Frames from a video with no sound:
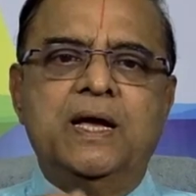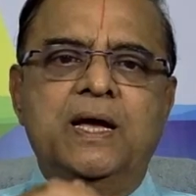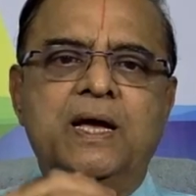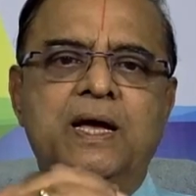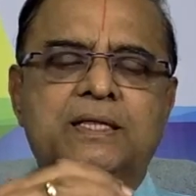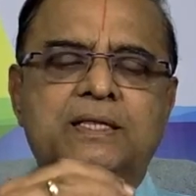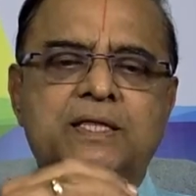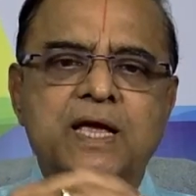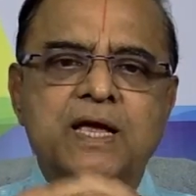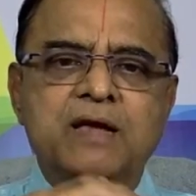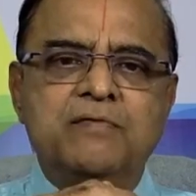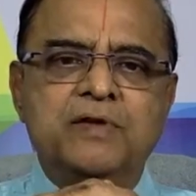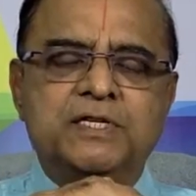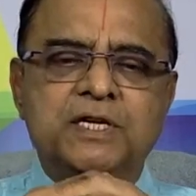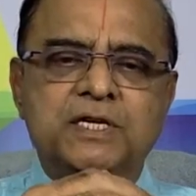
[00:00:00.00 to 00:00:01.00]
A thing
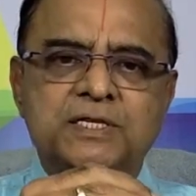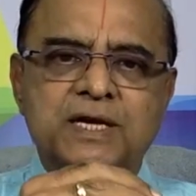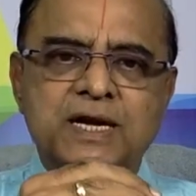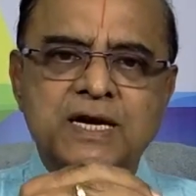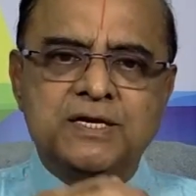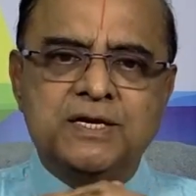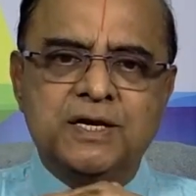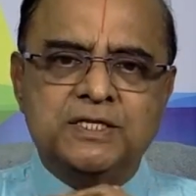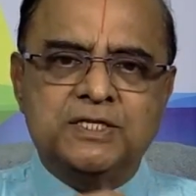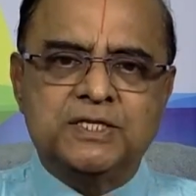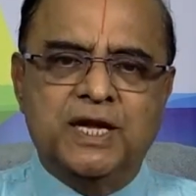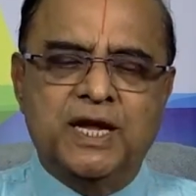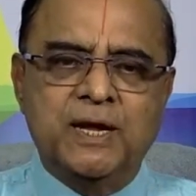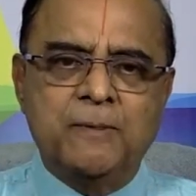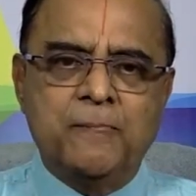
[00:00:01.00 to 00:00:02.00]
which is
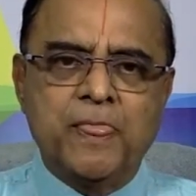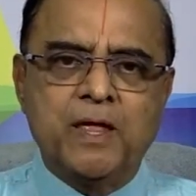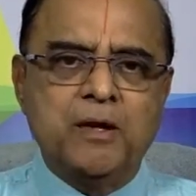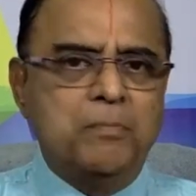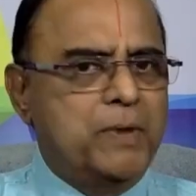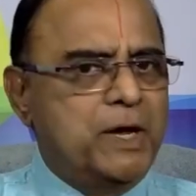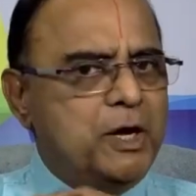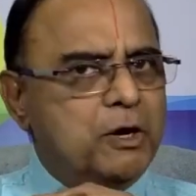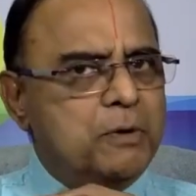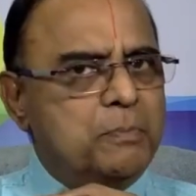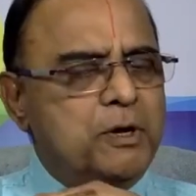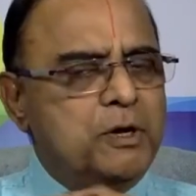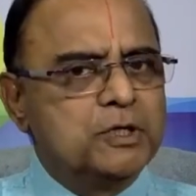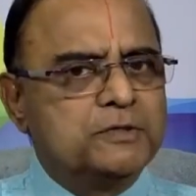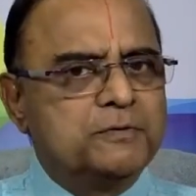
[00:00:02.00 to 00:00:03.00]
interesting may not
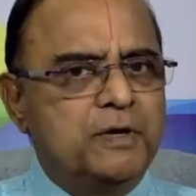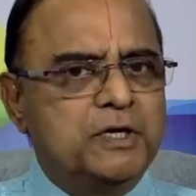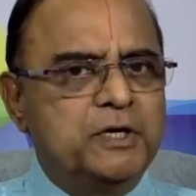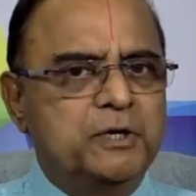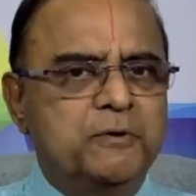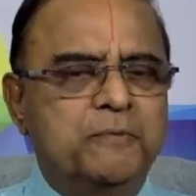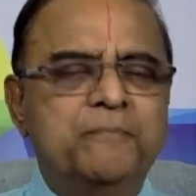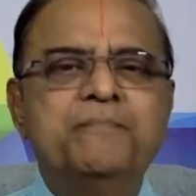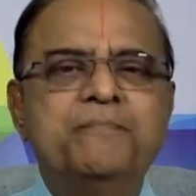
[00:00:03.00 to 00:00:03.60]
be useful to you.